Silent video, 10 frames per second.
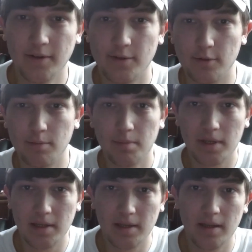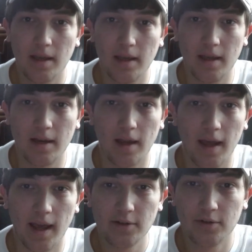to be an
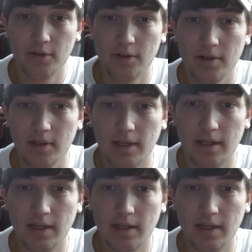extra